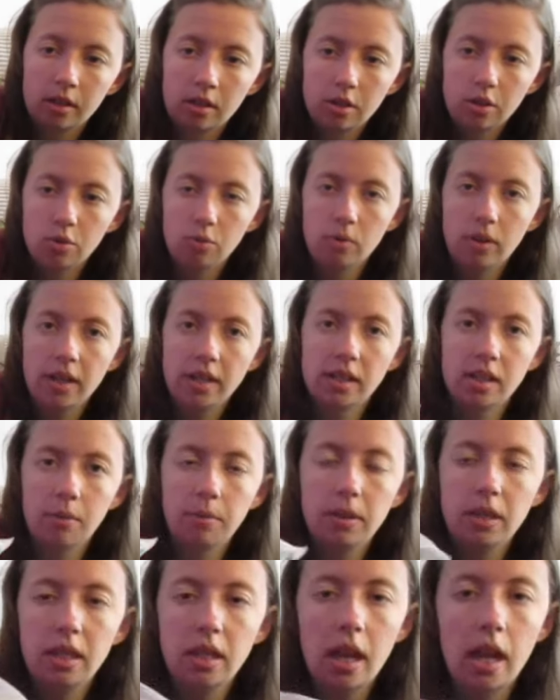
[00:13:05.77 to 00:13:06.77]
So it's a
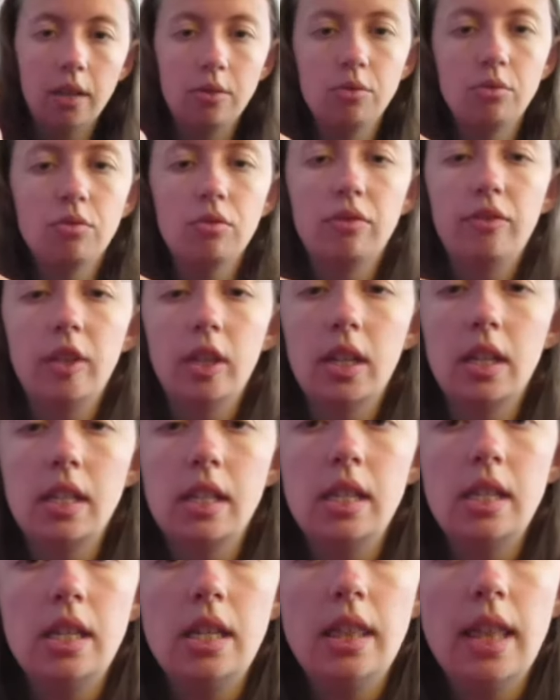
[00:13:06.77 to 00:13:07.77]
wee, I don't know if you can
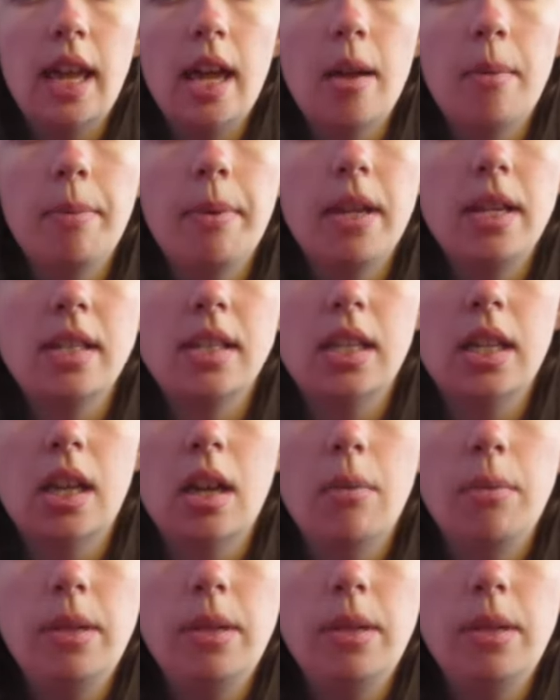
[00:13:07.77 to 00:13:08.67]
see that, but it's like a